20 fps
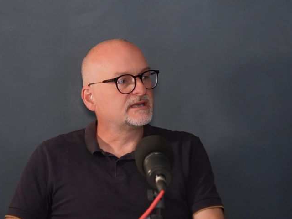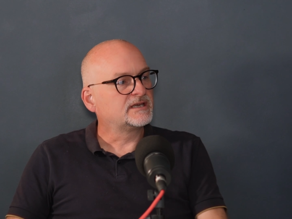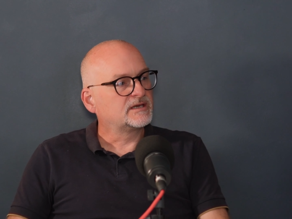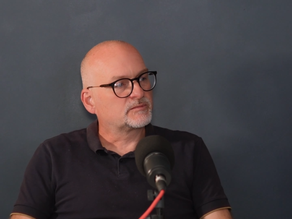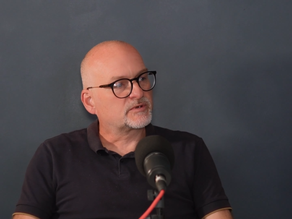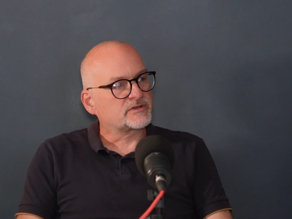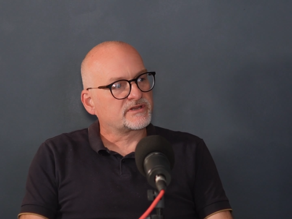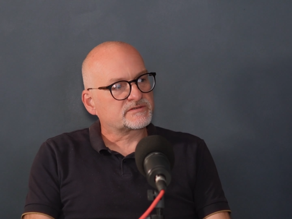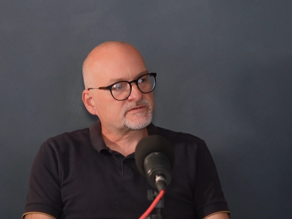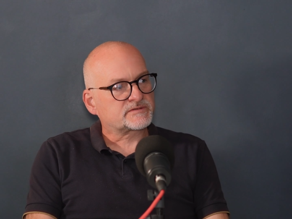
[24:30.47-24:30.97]

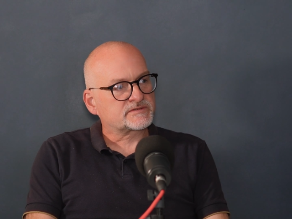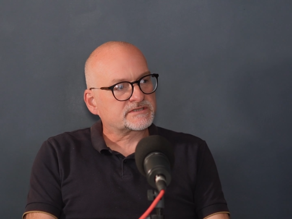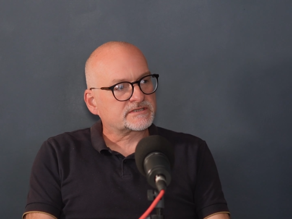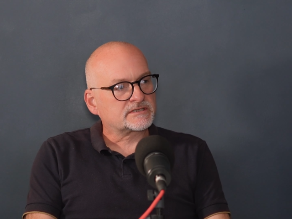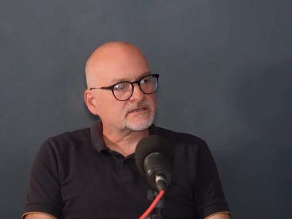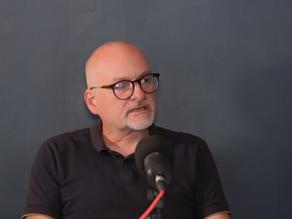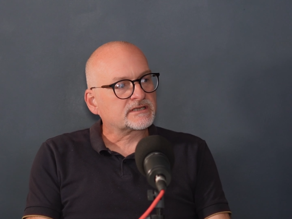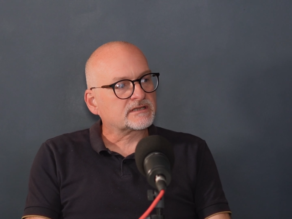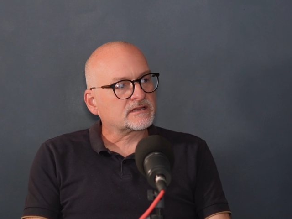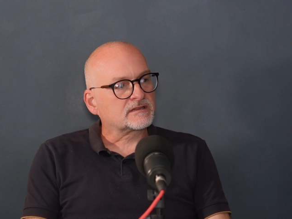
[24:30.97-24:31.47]
But this was a
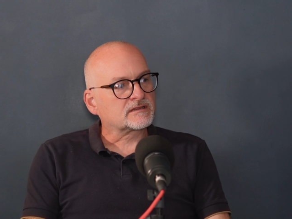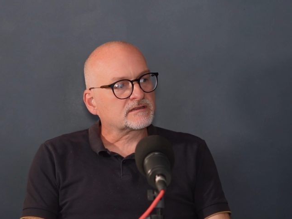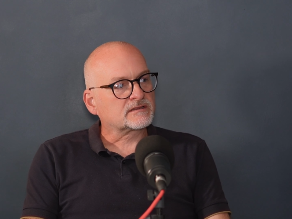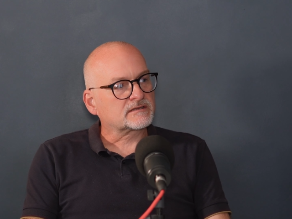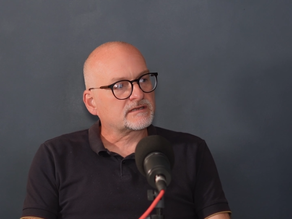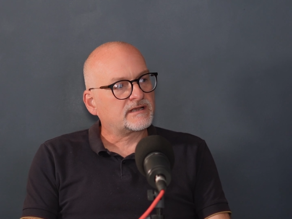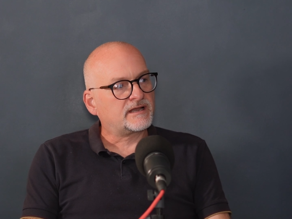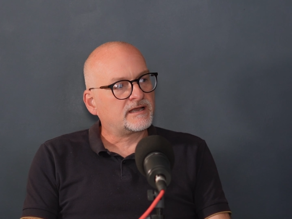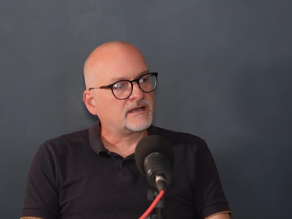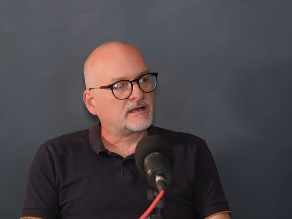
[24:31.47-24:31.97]
little
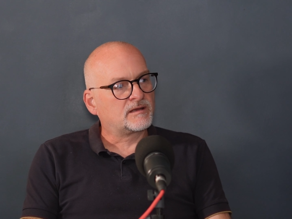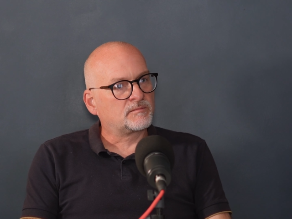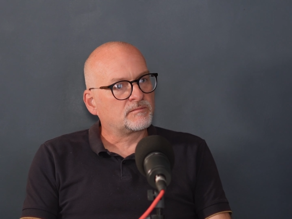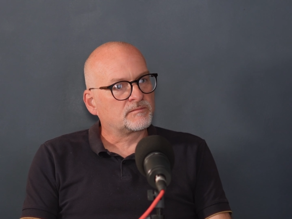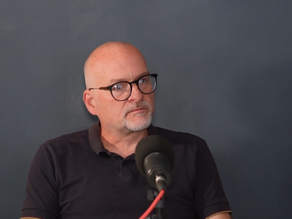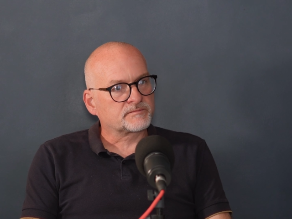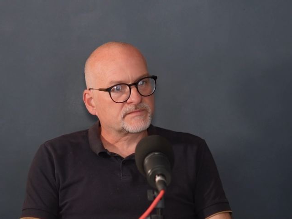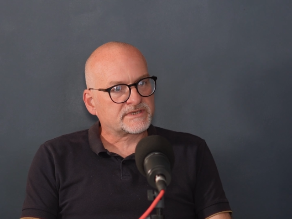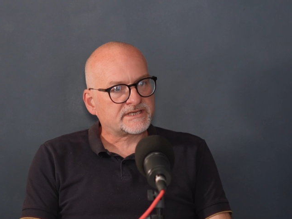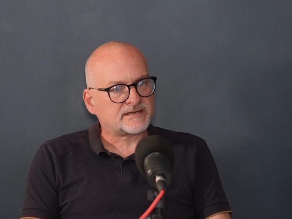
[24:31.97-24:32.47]

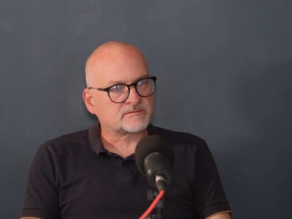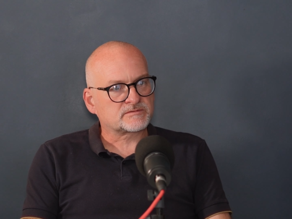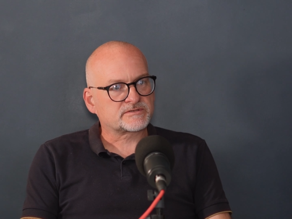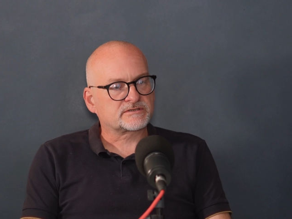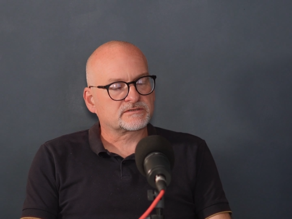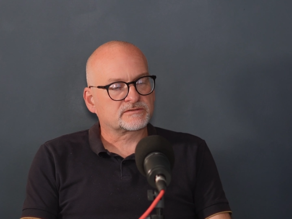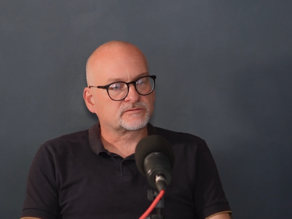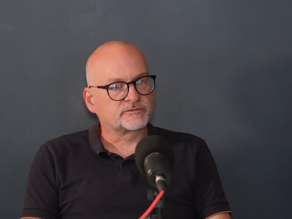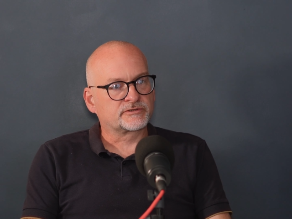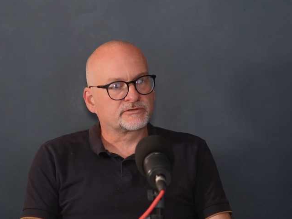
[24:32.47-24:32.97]

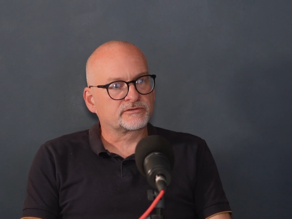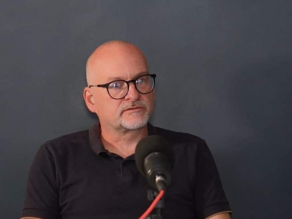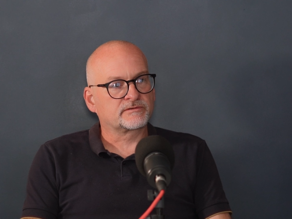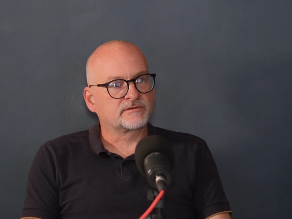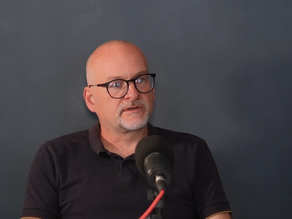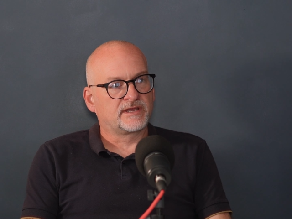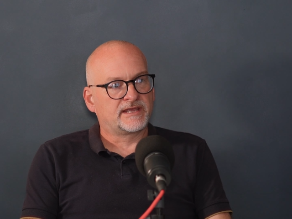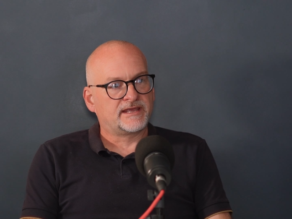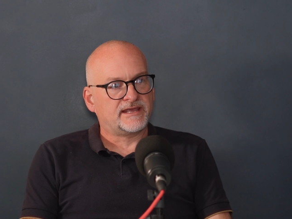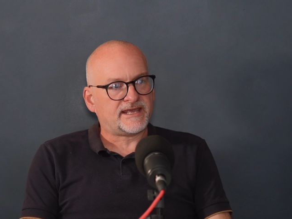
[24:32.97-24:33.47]
council-run
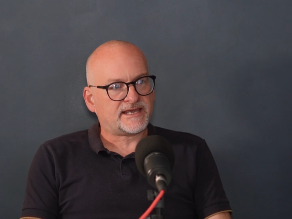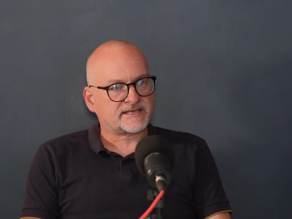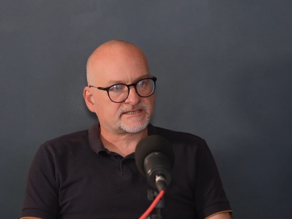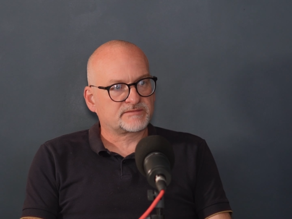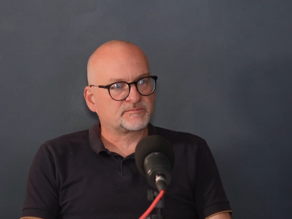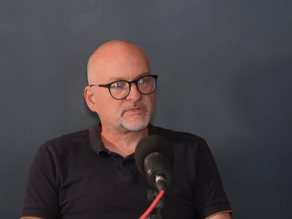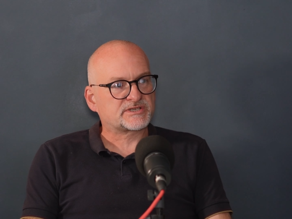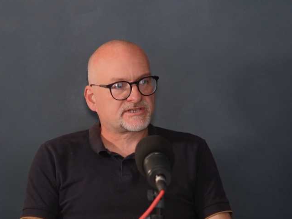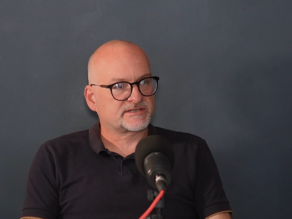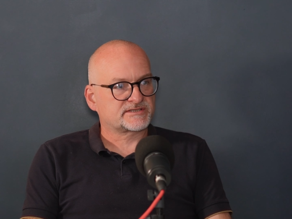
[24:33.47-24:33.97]

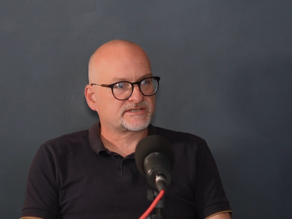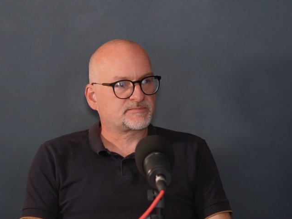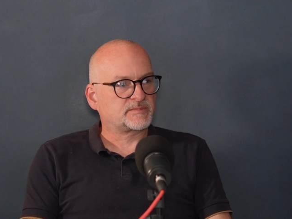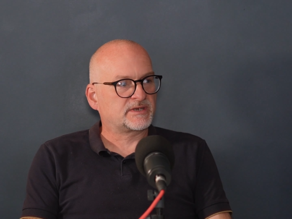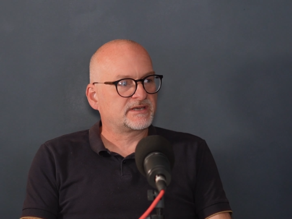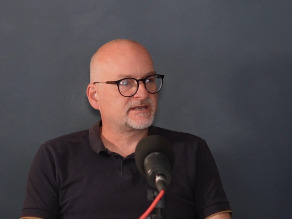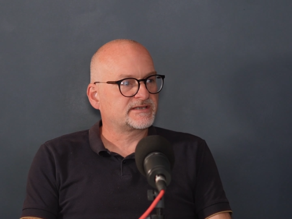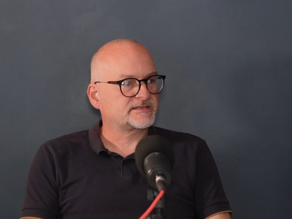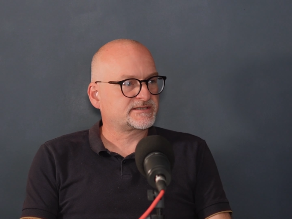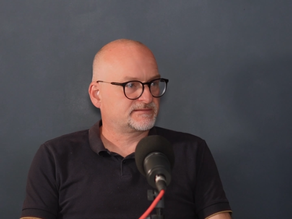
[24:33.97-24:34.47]
exhibition
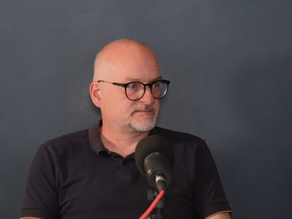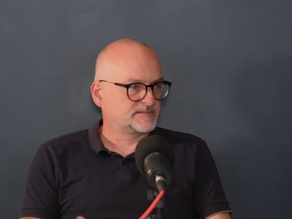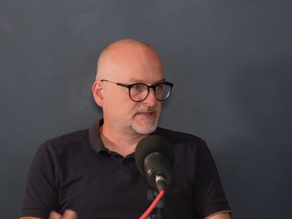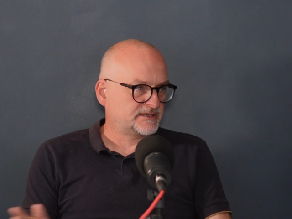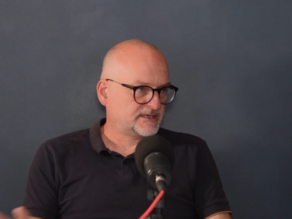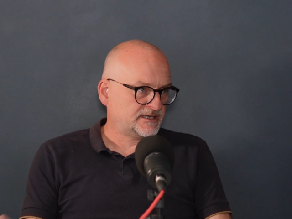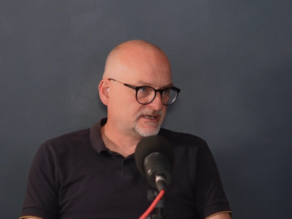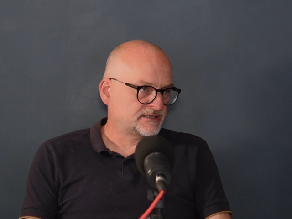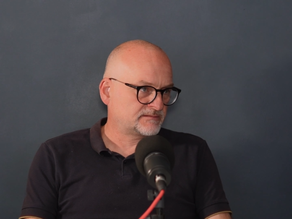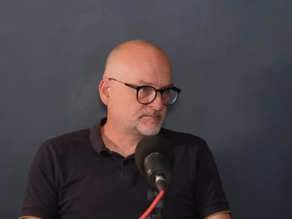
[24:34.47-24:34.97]
space
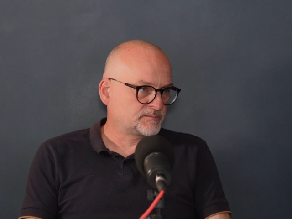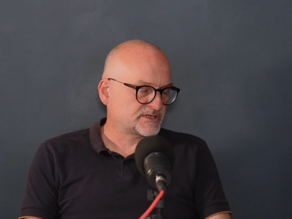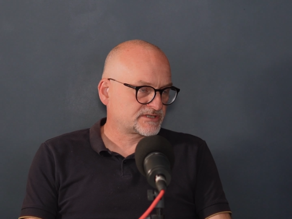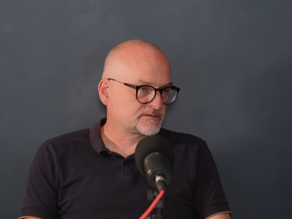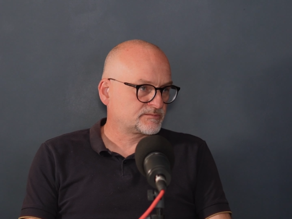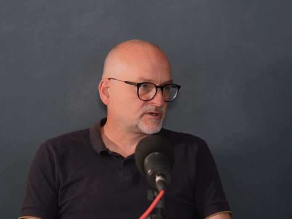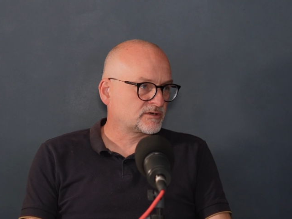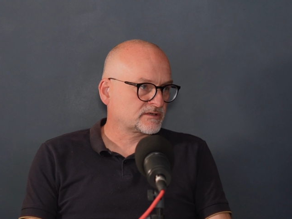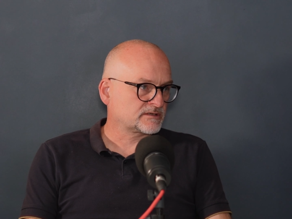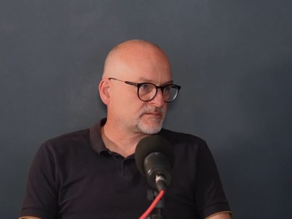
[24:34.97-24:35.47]
in Bishop
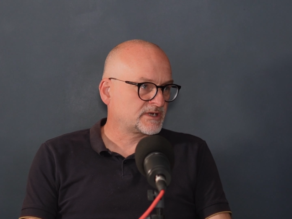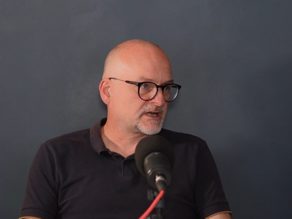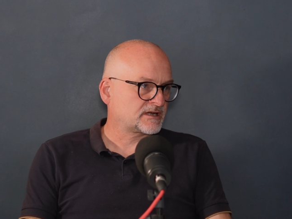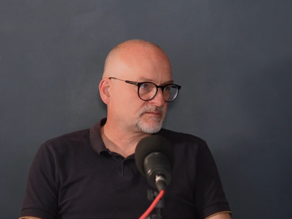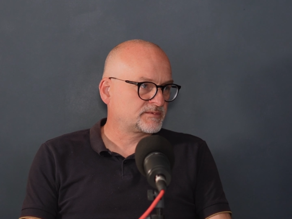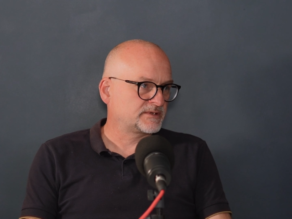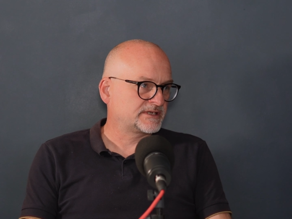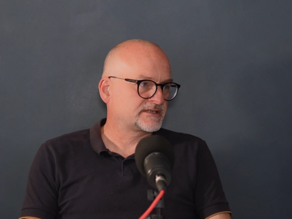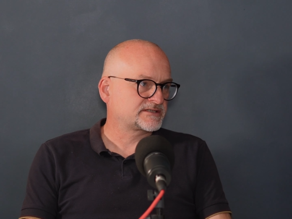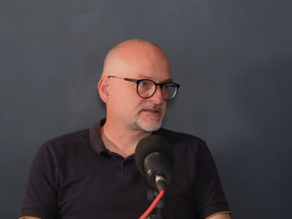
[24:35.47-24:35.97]
Auckland
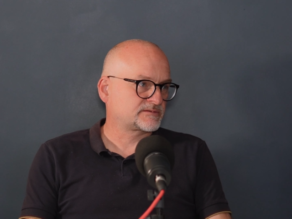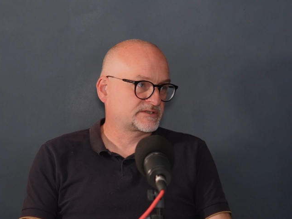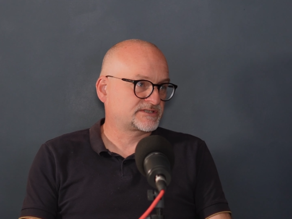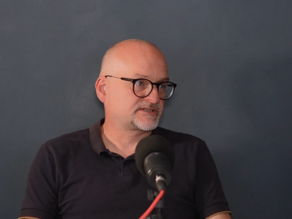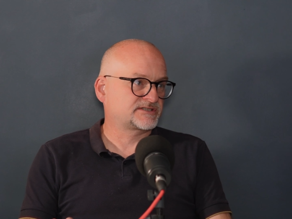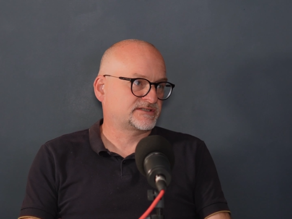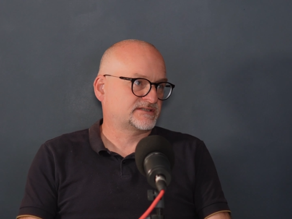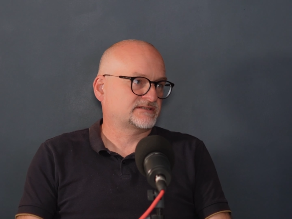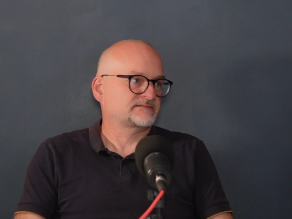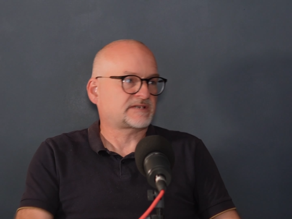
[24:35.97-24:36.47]

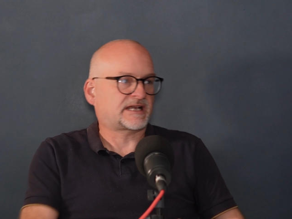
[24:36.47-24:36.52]
Marketplace,